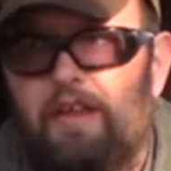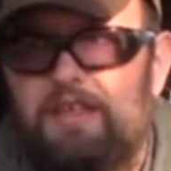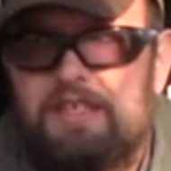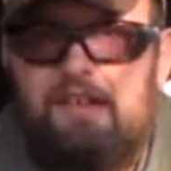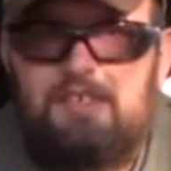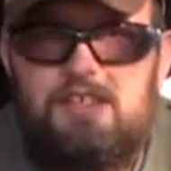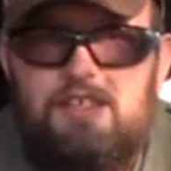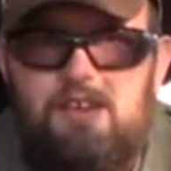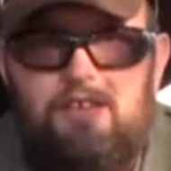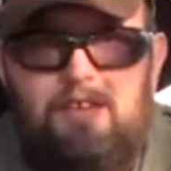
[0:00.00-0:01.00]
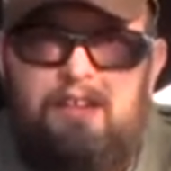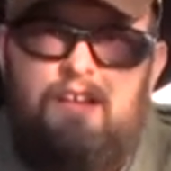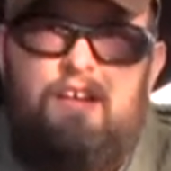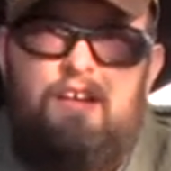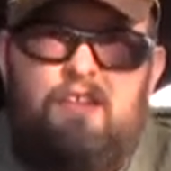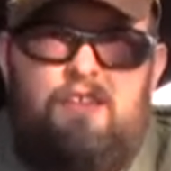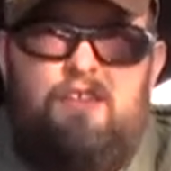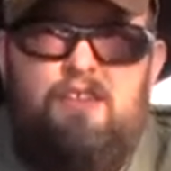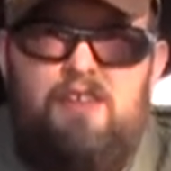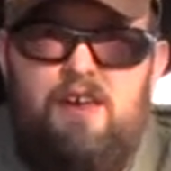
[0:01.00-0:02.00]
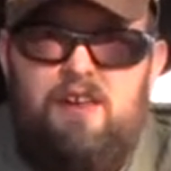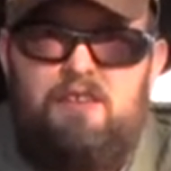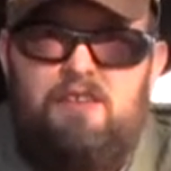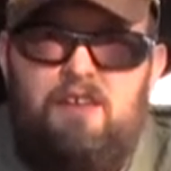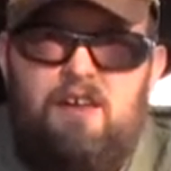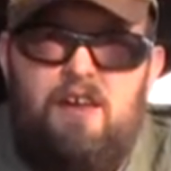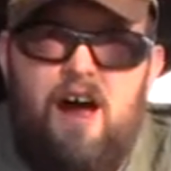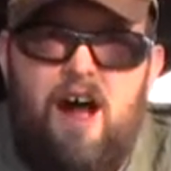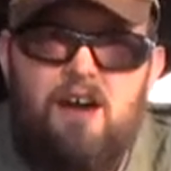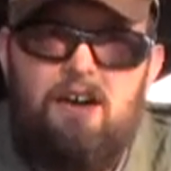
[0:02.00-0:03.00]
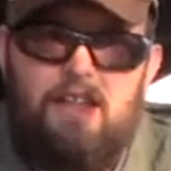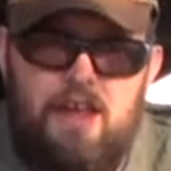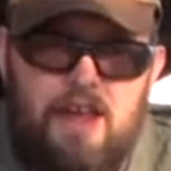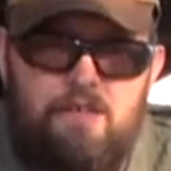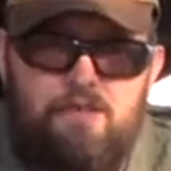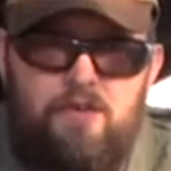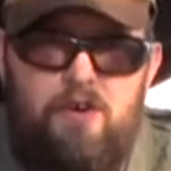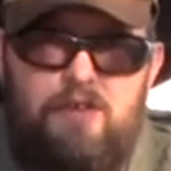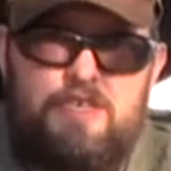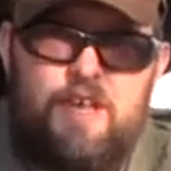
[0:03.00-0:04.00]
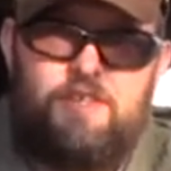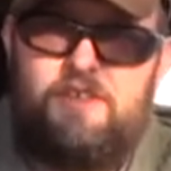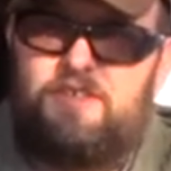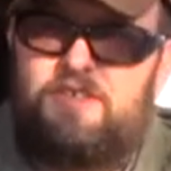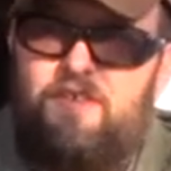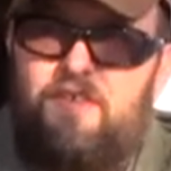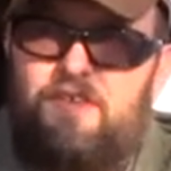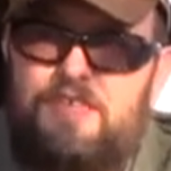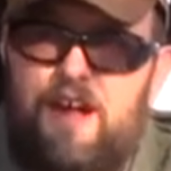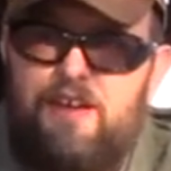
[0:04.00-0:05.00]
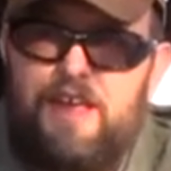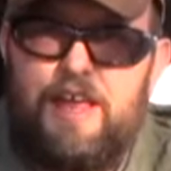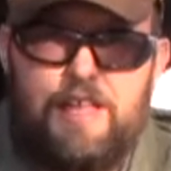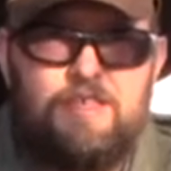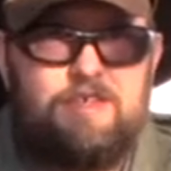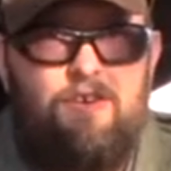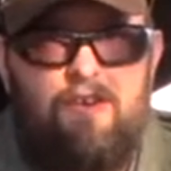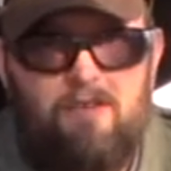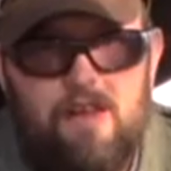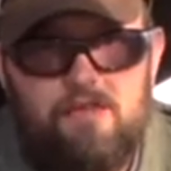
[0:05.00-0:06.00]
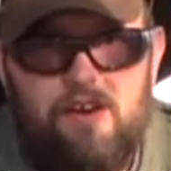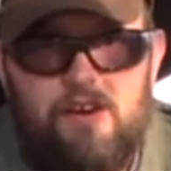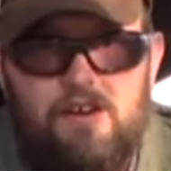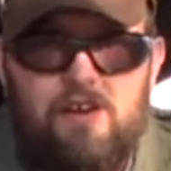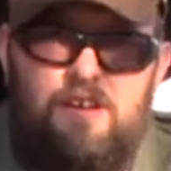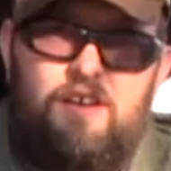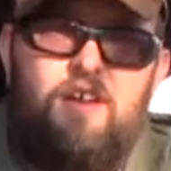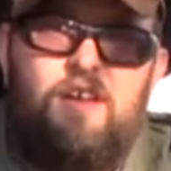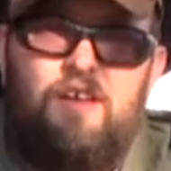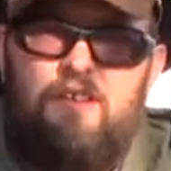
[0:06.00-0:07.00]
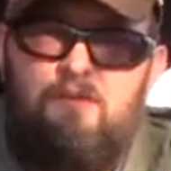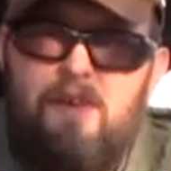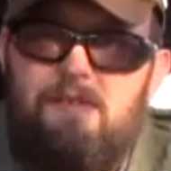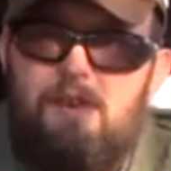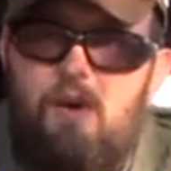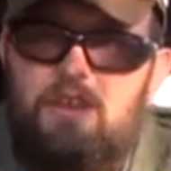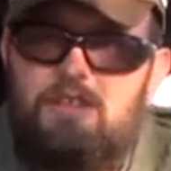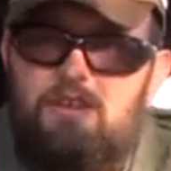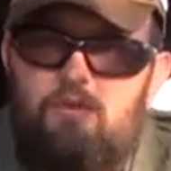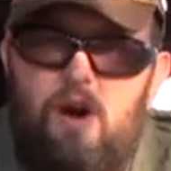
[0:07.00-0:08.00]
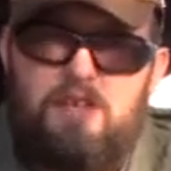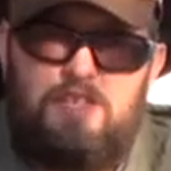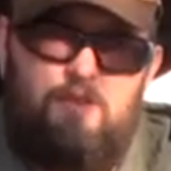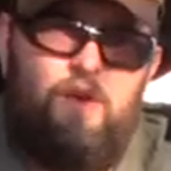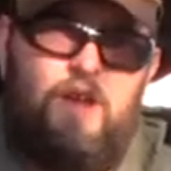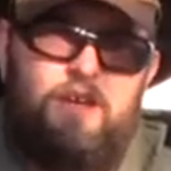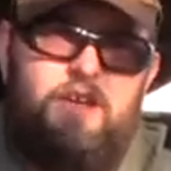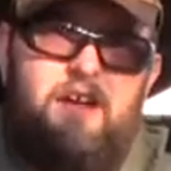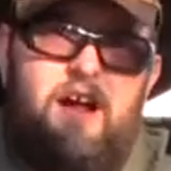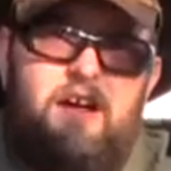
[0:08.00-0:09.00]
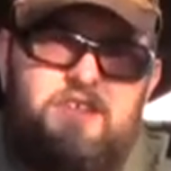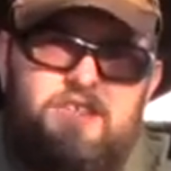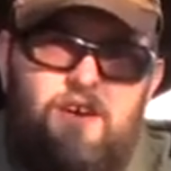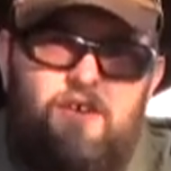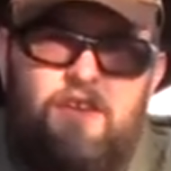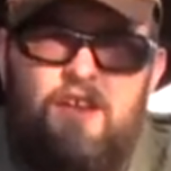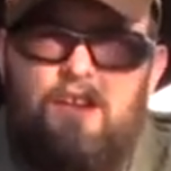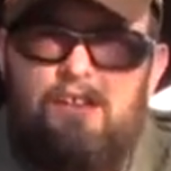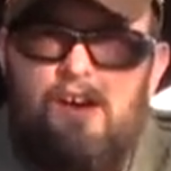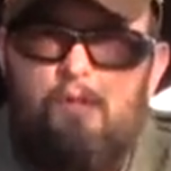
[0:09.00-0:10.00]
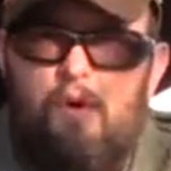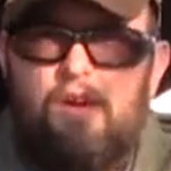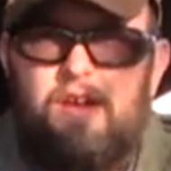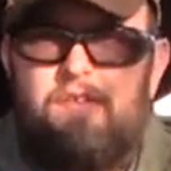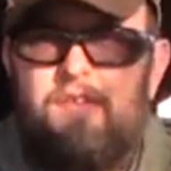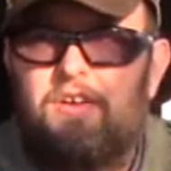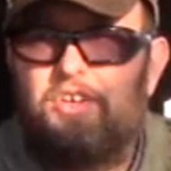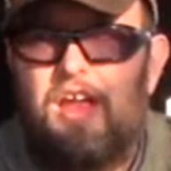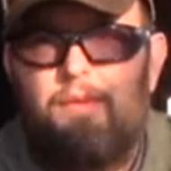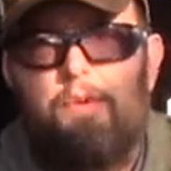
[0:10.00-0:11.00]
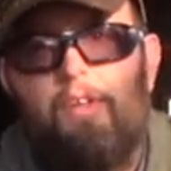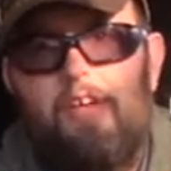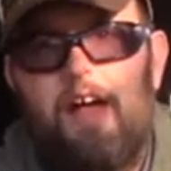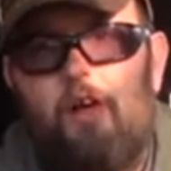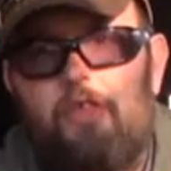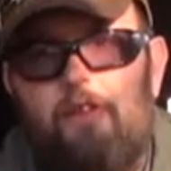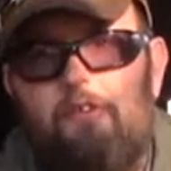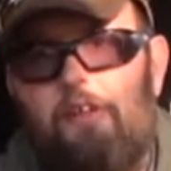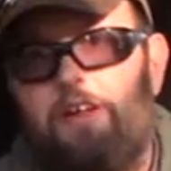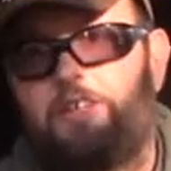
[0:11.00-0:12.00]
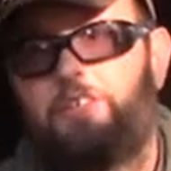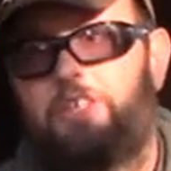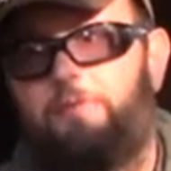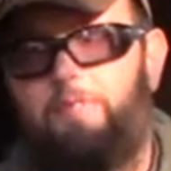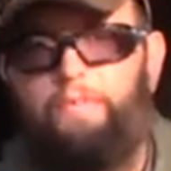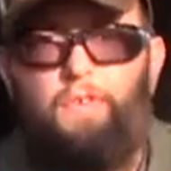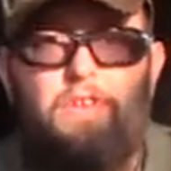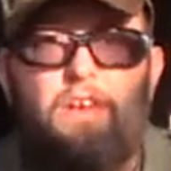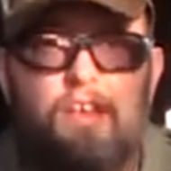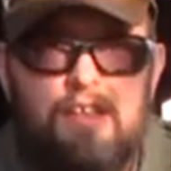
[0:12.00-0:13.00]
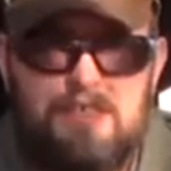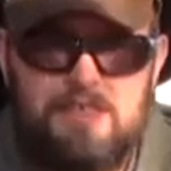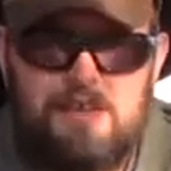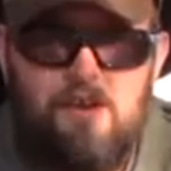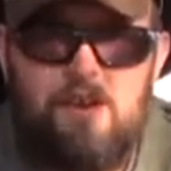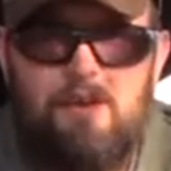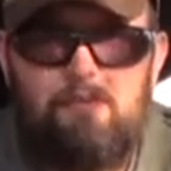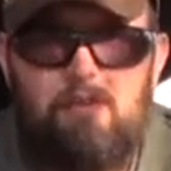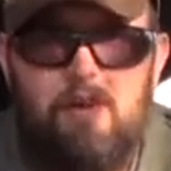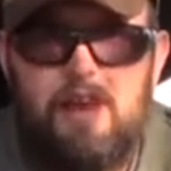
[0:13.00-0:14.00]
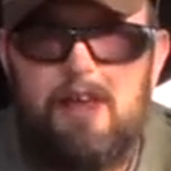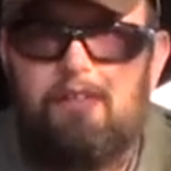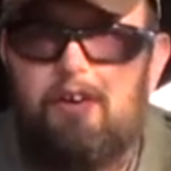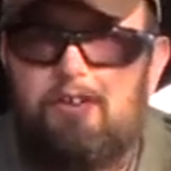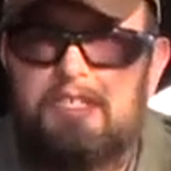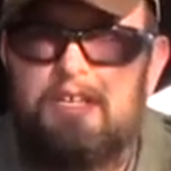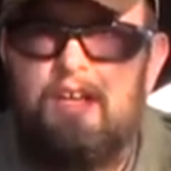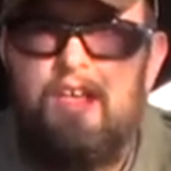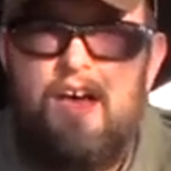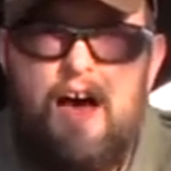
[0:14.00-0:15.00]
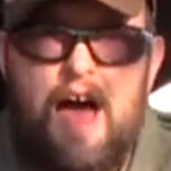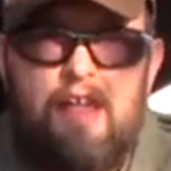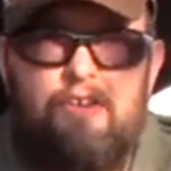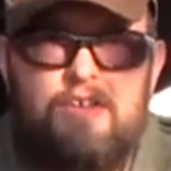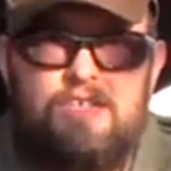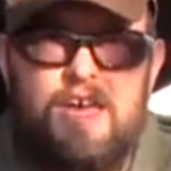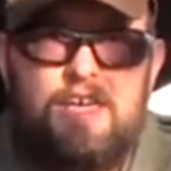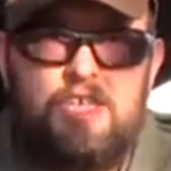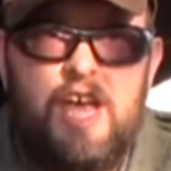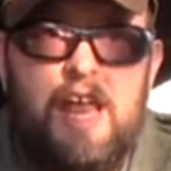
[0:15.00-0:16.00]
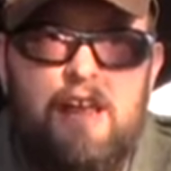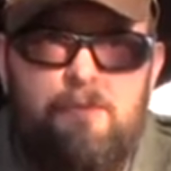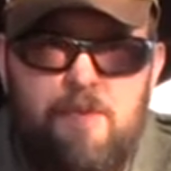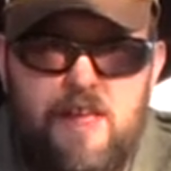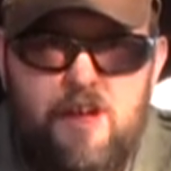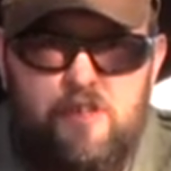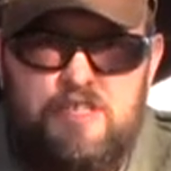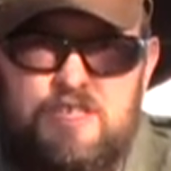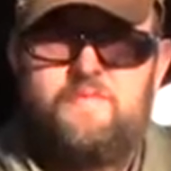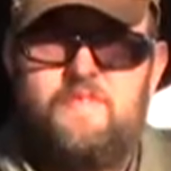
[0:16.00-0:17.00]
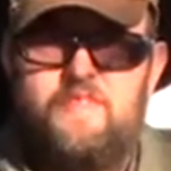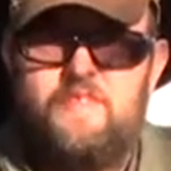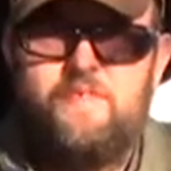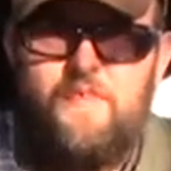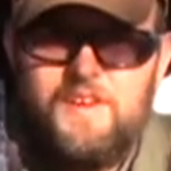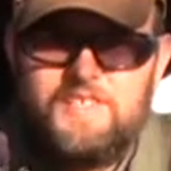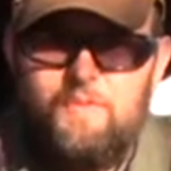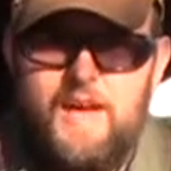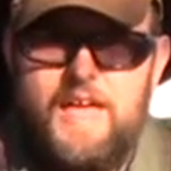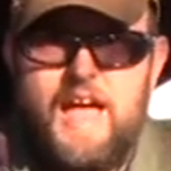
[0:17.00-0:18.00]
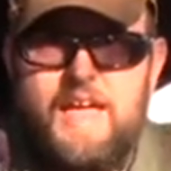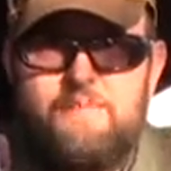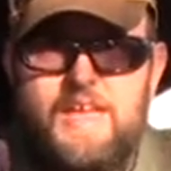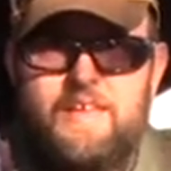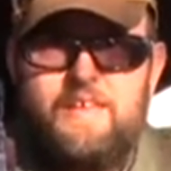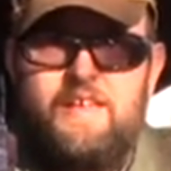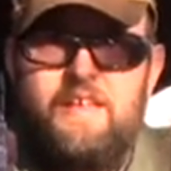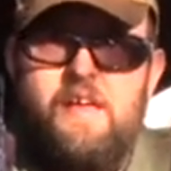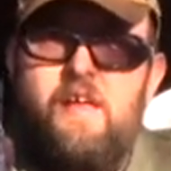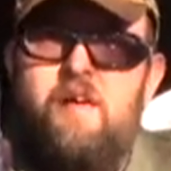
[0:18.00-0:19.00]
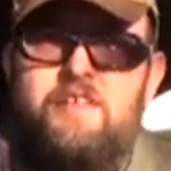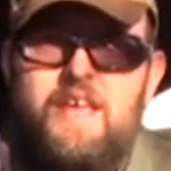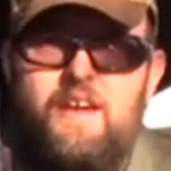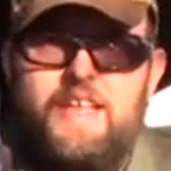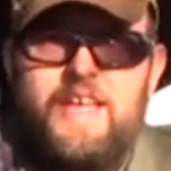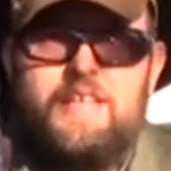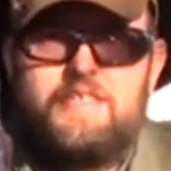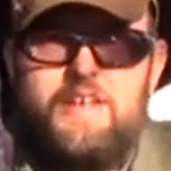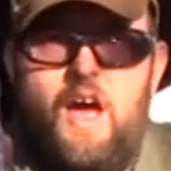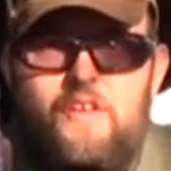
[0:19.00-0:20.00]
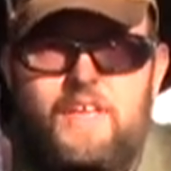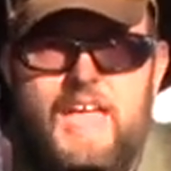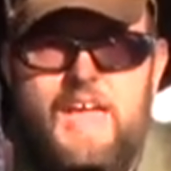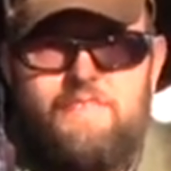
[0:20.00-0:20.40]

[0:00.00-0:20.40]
substitute the harder to eat foods such as sardines or liver maybe once or twice a week. So don't worry if you're trying to build a healthier relationship with food. You're going to still get plenty of those highly satiating meals. The first way I make sardines and other canned